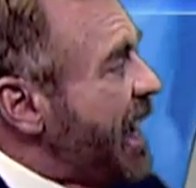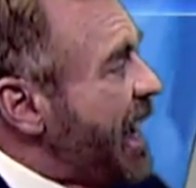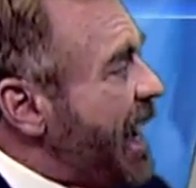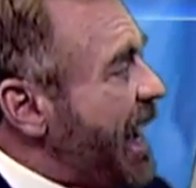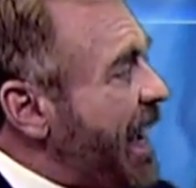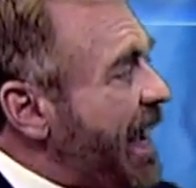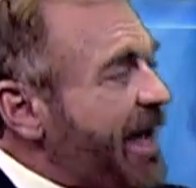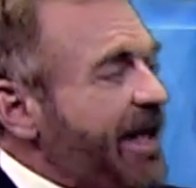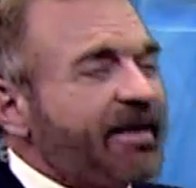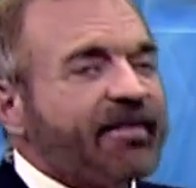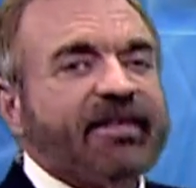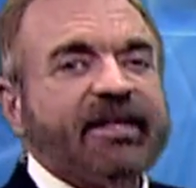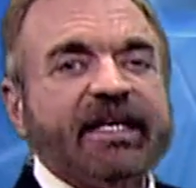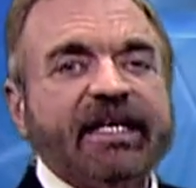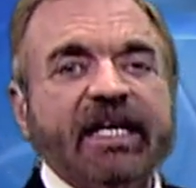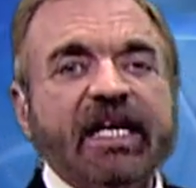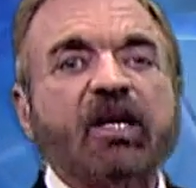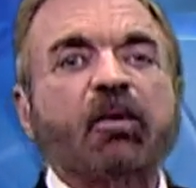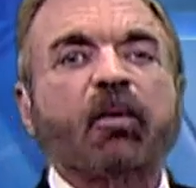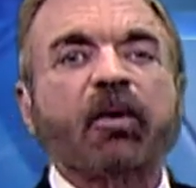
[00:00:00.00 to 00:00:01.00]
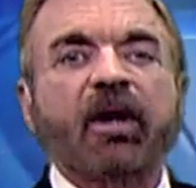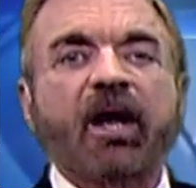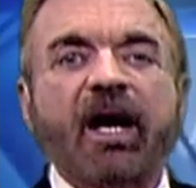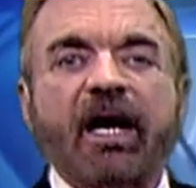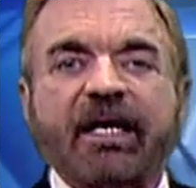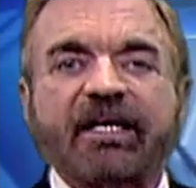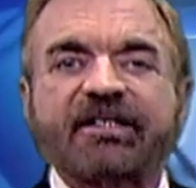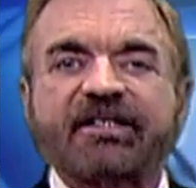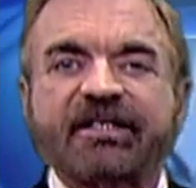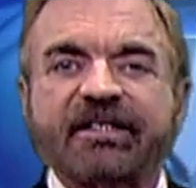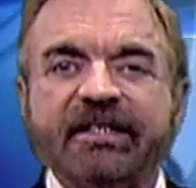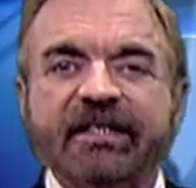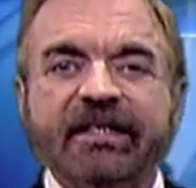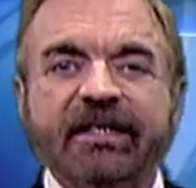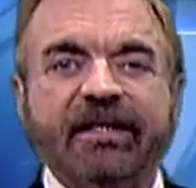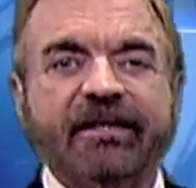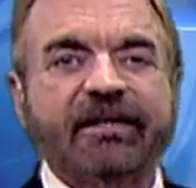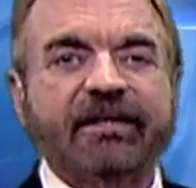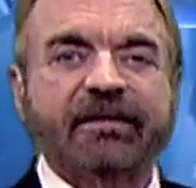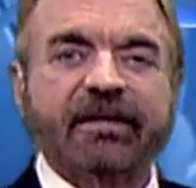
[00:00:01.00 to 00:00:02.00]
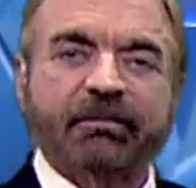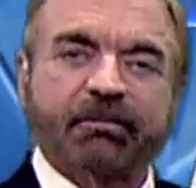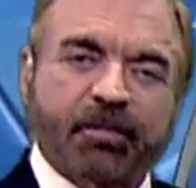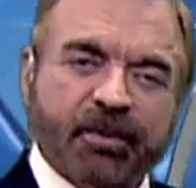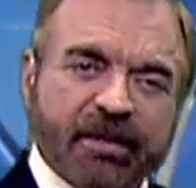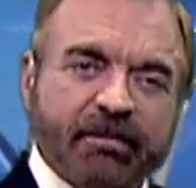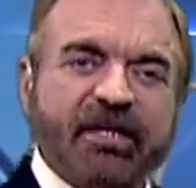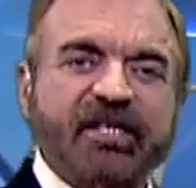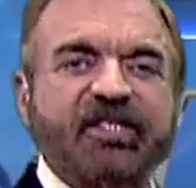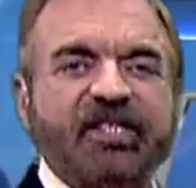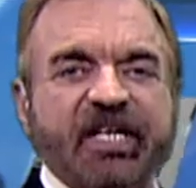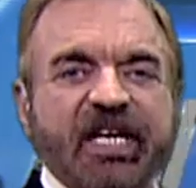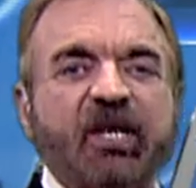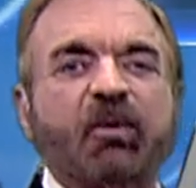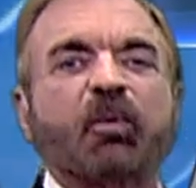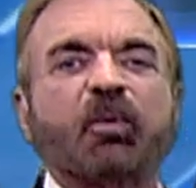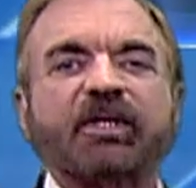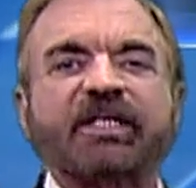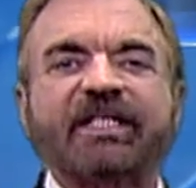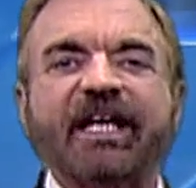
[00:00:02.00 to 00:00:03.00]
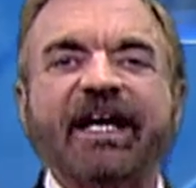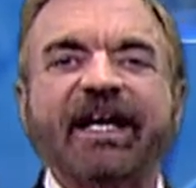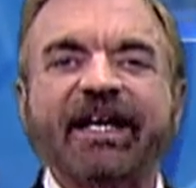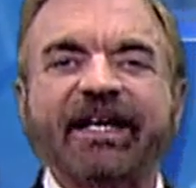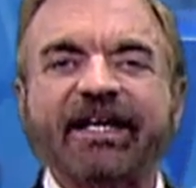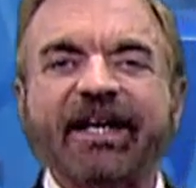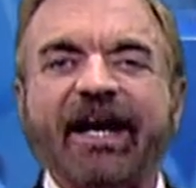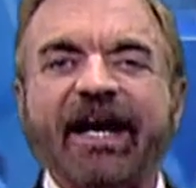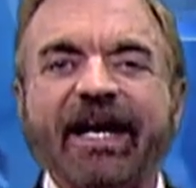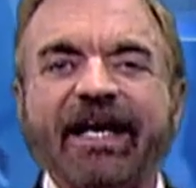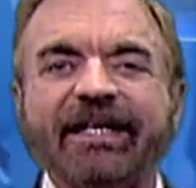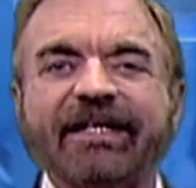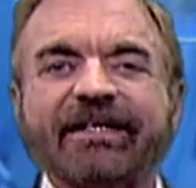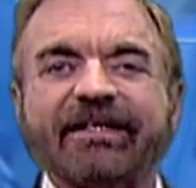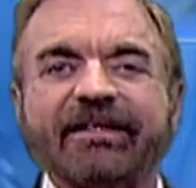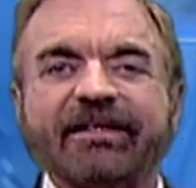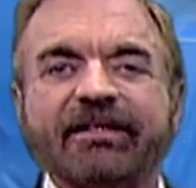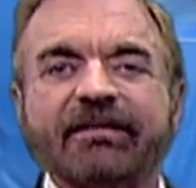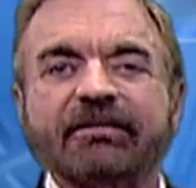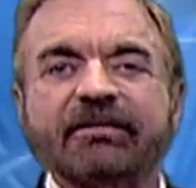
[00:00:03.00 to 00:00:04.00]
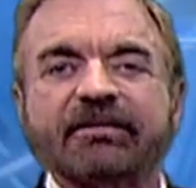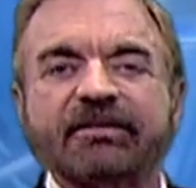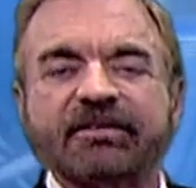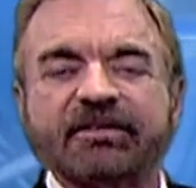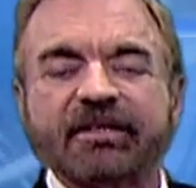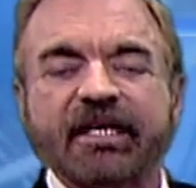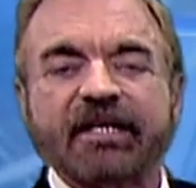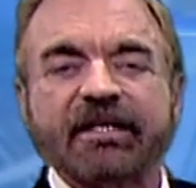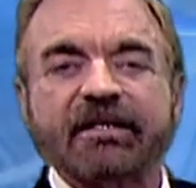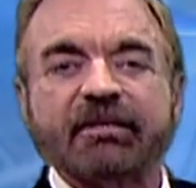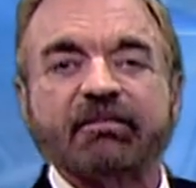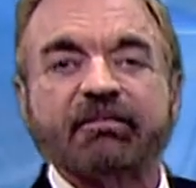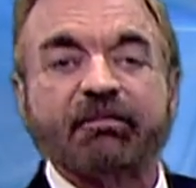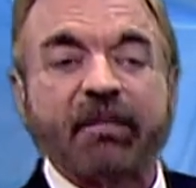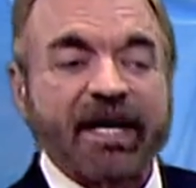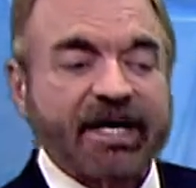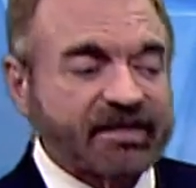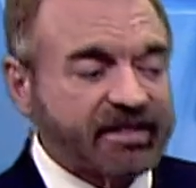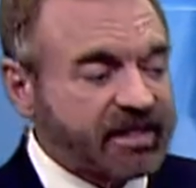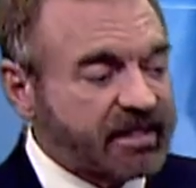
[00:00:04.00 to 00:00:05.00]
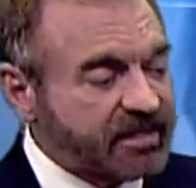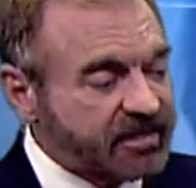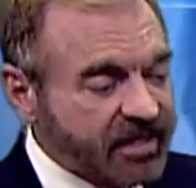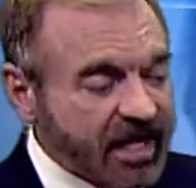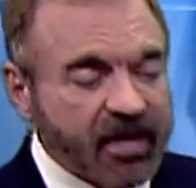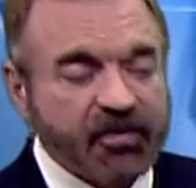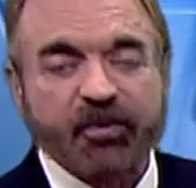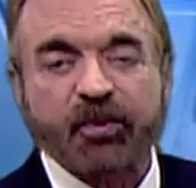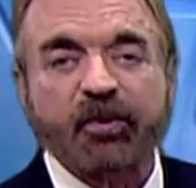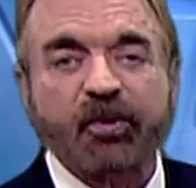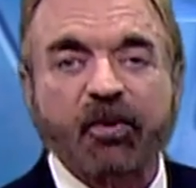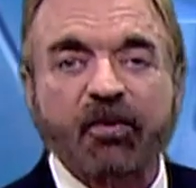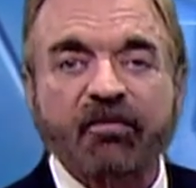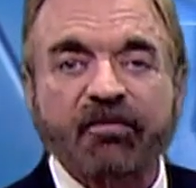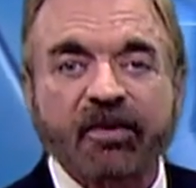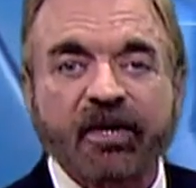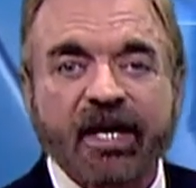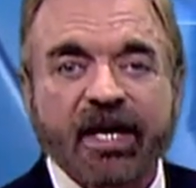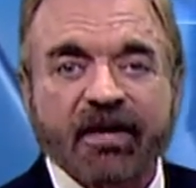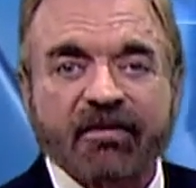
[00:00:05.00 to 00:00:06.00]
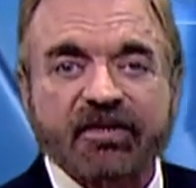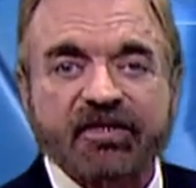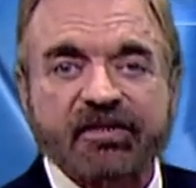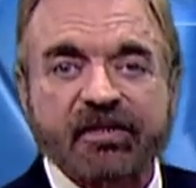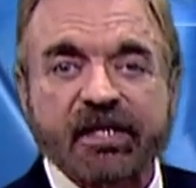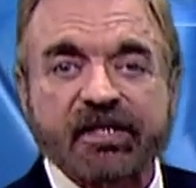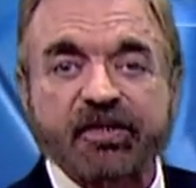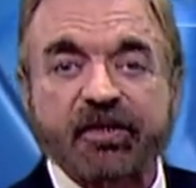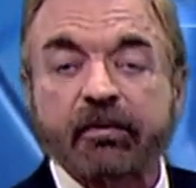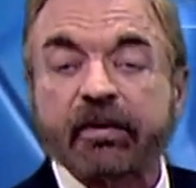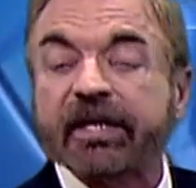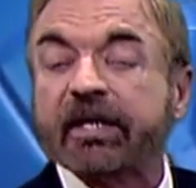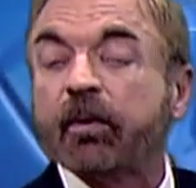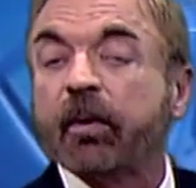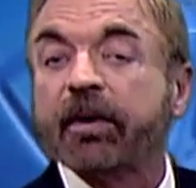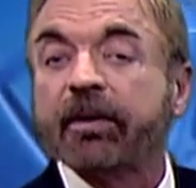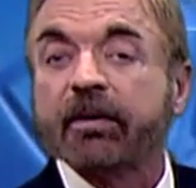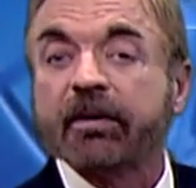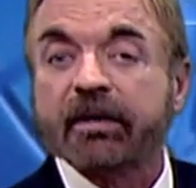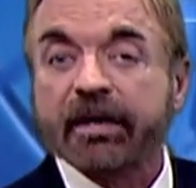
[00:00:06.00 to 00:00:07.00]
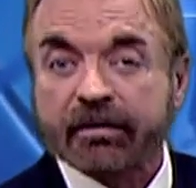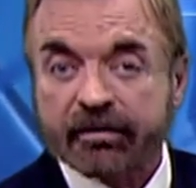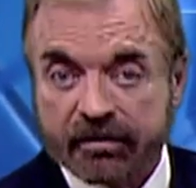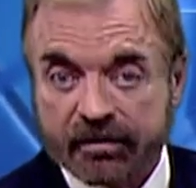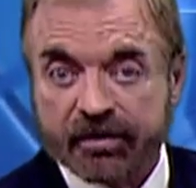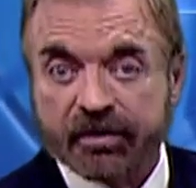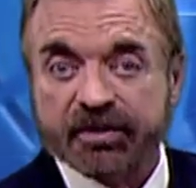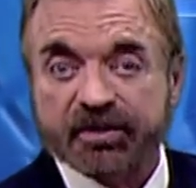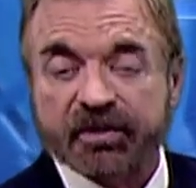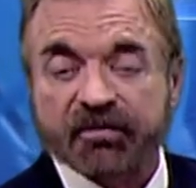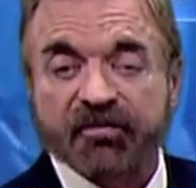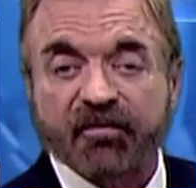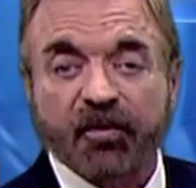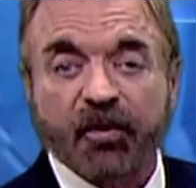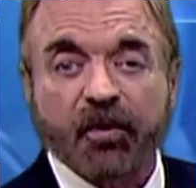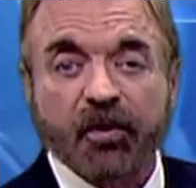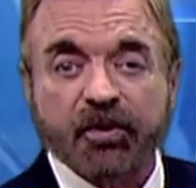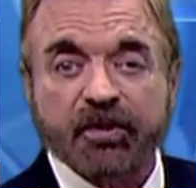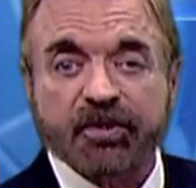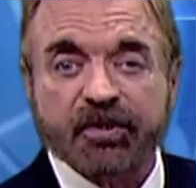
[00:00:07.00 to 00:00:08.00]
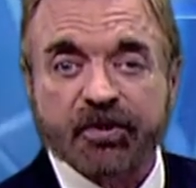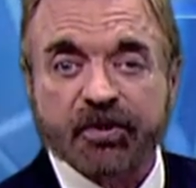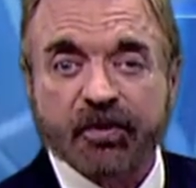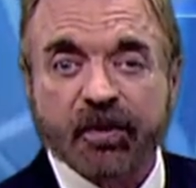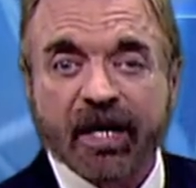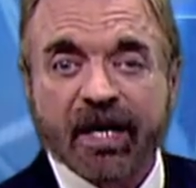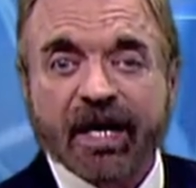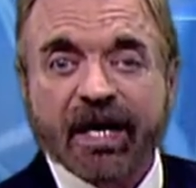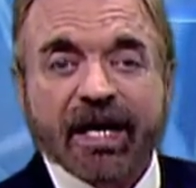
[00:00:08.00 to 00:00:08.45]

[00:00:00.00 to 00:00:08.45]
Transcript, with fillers: And the equinox, the pretty much equal day and night. Uh, the sun passing southward over the celestial equator occurs at 402.